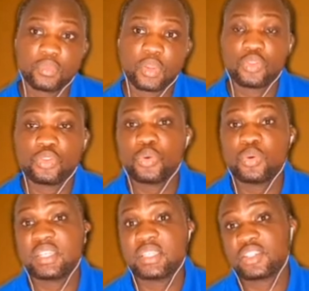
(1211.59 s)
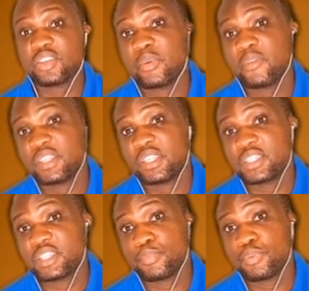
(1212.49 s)
Although these are some of the
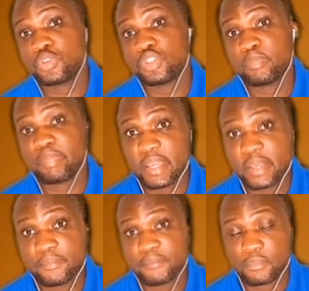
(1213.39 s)
things the pros play